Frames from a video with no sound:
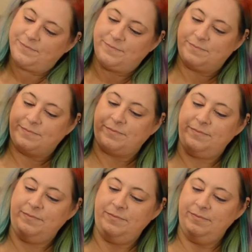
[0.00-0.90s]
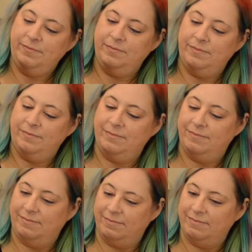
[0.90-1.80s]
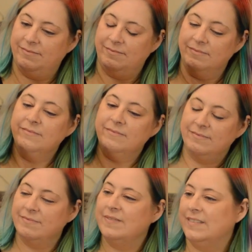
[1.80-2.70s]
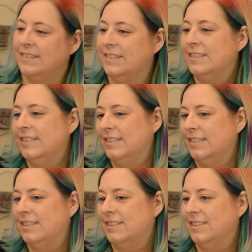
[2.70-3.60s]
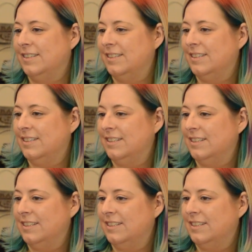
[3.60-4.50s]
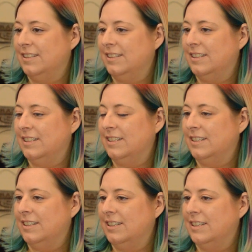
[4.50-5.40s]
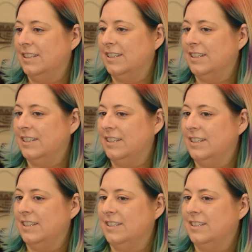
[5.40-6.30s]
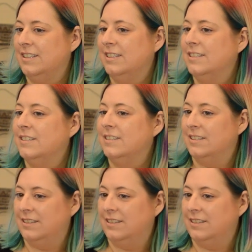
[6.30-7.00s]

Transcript: This person isn't speaking.